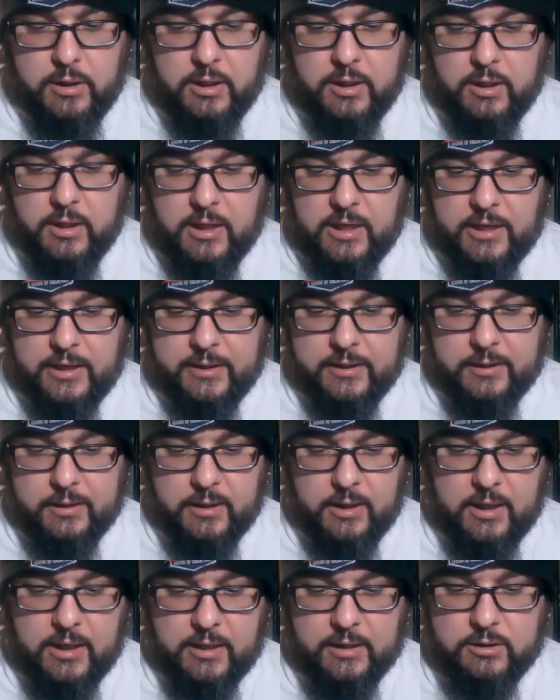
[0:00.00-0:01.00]

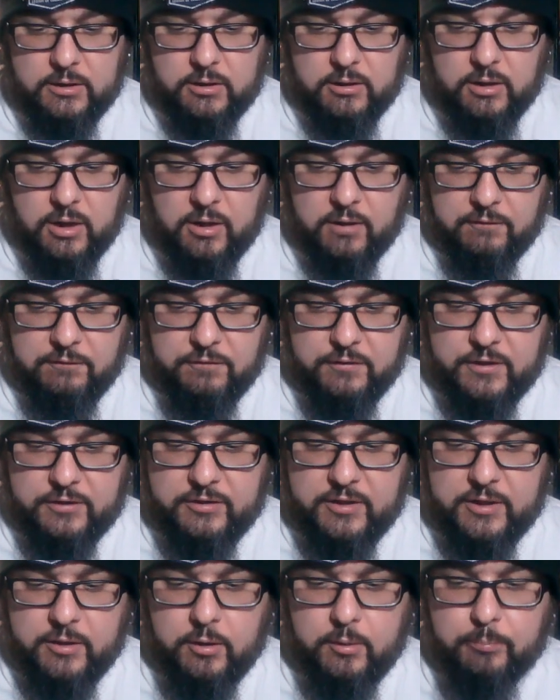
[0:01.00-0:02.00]
I love
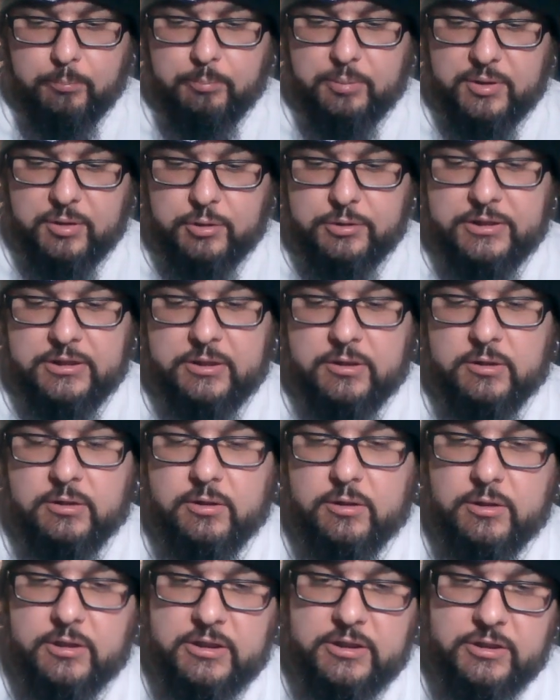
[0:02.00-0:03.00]
that they're
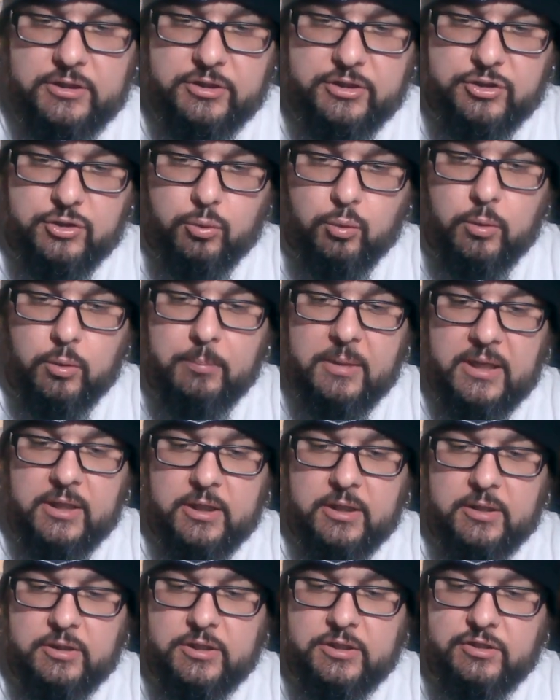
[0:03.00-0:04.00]
building these or
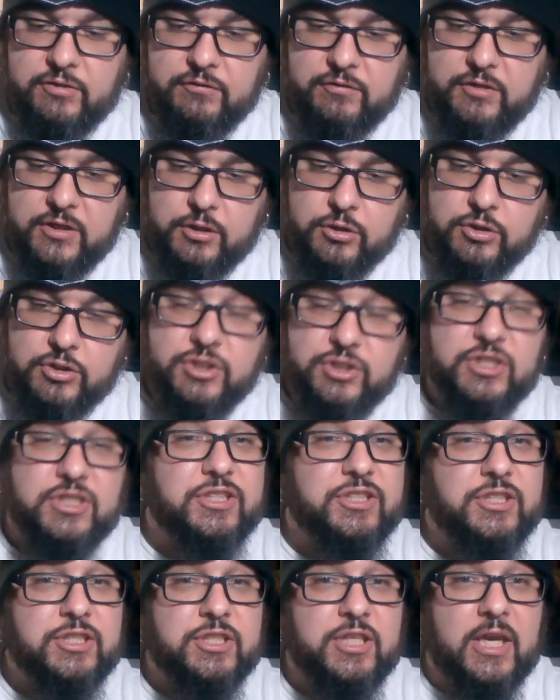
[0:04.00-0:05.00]
making these figures
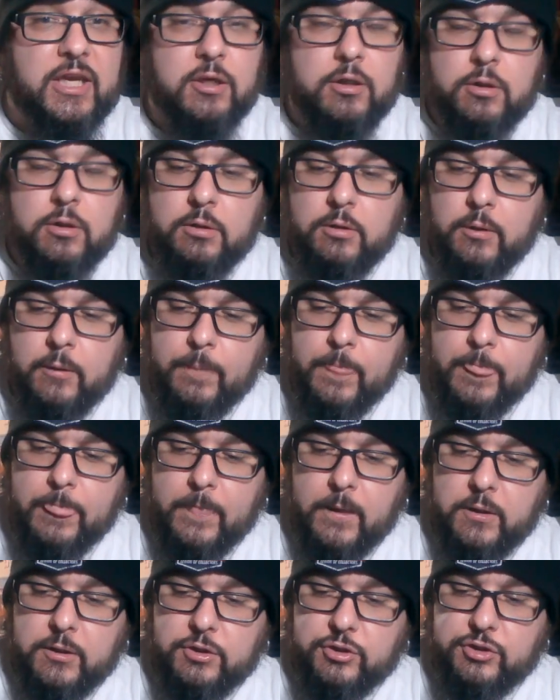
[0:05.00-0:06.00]
to scale
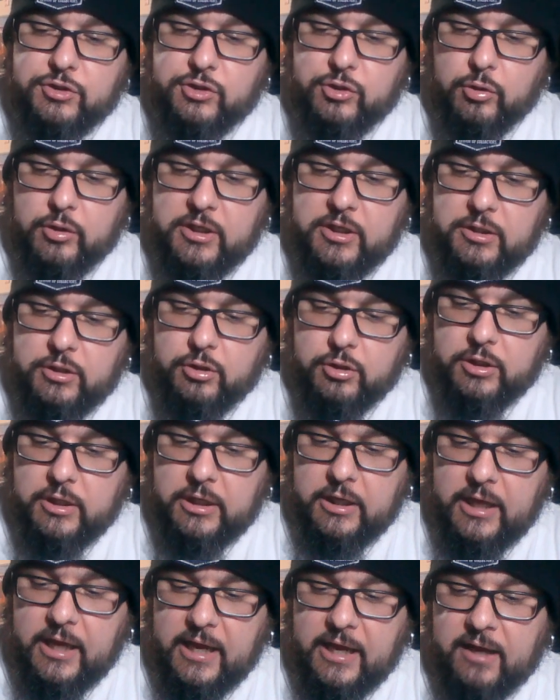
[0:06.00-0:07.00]
so that you're
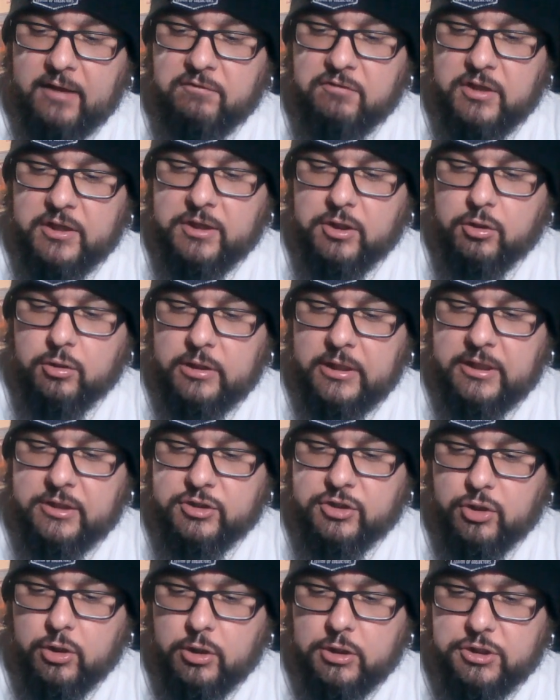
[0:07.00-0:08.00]
going to have like your
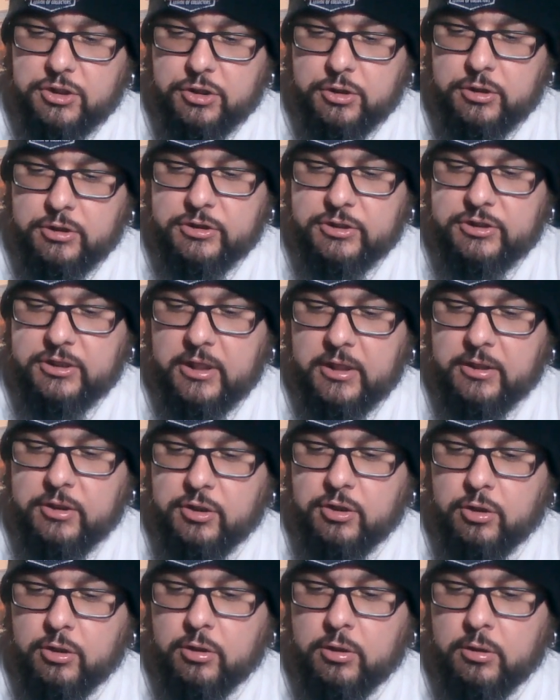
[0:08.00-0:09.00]
Lance Archers
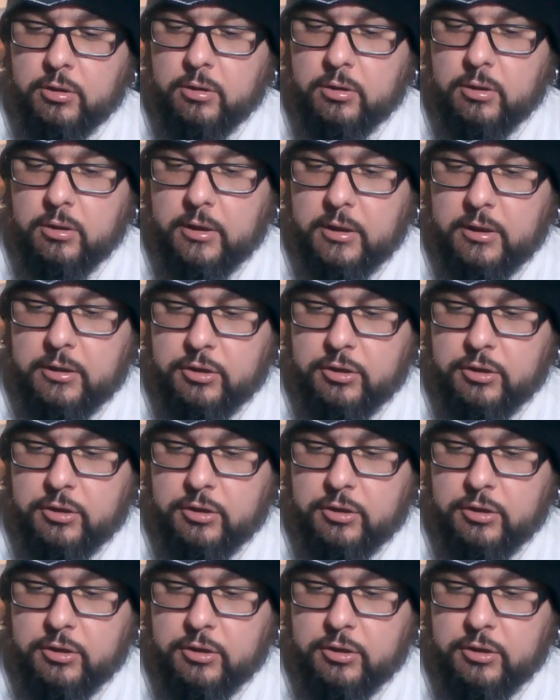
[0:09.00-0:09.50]
and your